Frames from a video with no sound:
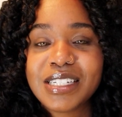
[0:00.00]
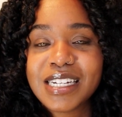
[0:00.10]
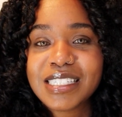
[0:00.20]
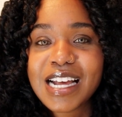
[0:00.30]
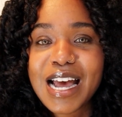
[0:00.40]

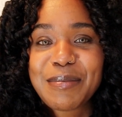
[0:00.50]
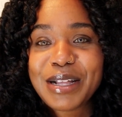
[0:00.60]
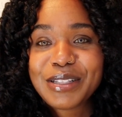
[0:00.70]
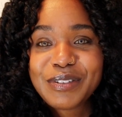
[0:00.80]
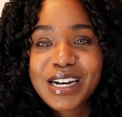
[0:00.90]
next time,
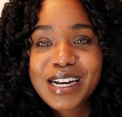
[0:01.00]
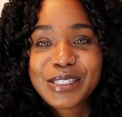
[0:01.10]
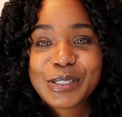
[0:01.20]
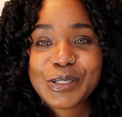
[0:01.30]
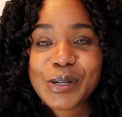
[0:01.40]
I love you
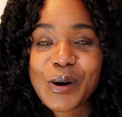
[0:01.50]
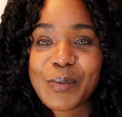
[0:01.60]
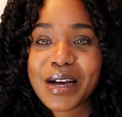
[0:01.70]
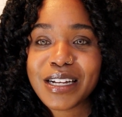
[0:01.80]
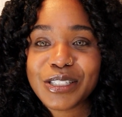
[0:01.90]
guys
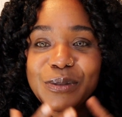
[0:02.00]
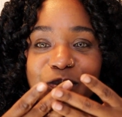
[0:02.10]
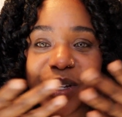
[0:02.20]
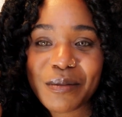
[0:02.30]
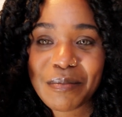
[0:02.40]
so much.
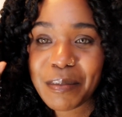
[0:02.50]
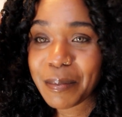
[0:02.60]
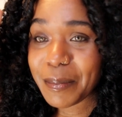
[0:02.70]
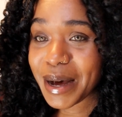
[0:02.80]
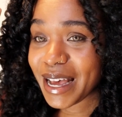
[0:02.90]

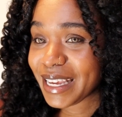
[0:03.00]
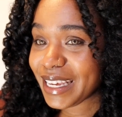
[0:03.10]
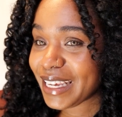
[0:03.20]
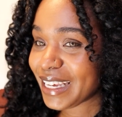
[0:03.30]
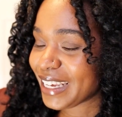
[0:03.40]

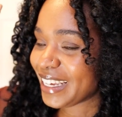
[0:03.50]
Bye.